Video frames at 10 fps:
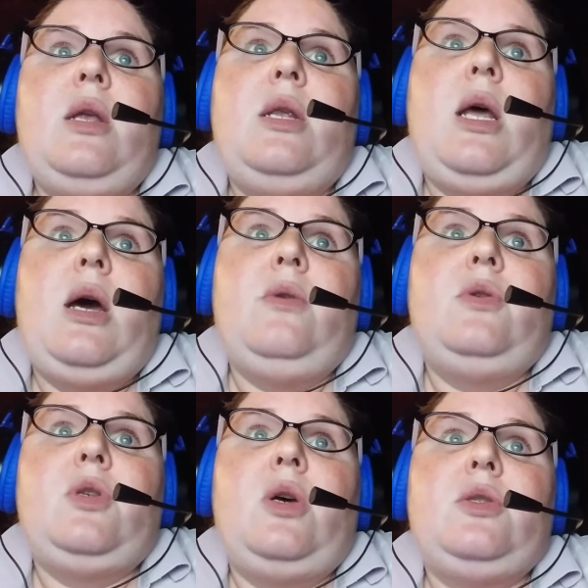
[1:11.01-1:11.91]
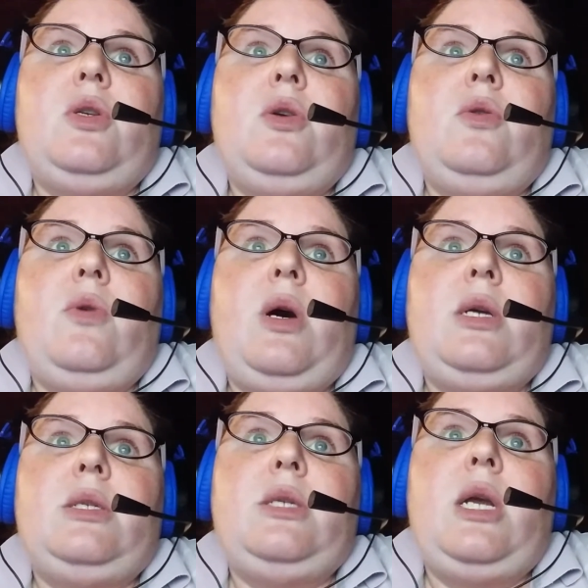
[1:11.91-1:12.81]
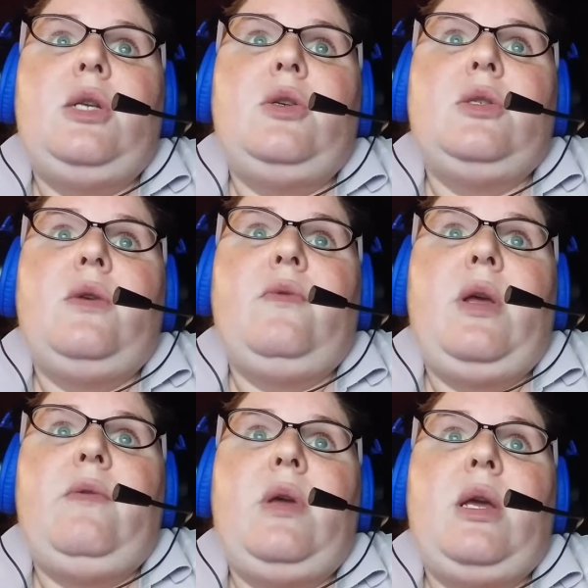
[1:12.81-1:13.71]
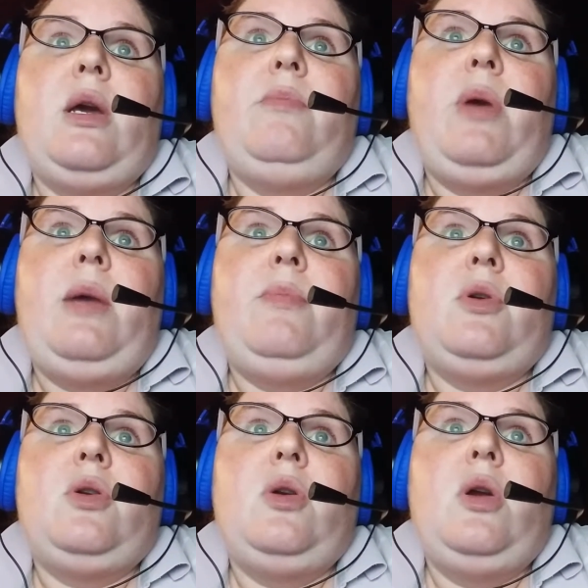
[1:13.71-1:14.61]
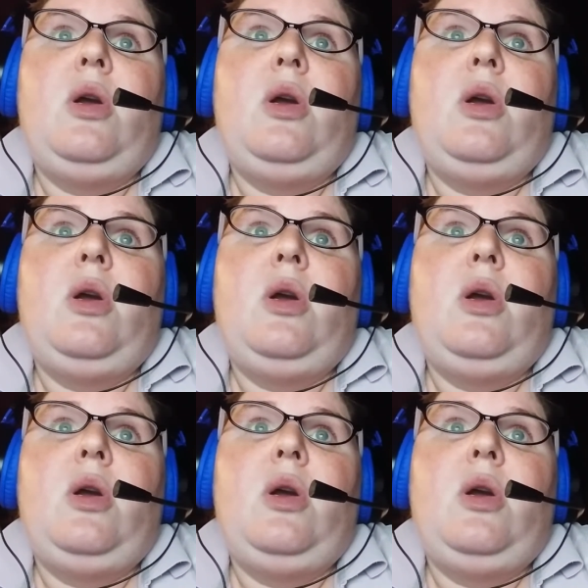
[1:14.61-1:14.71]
Now, there's also dangers of leaving a paper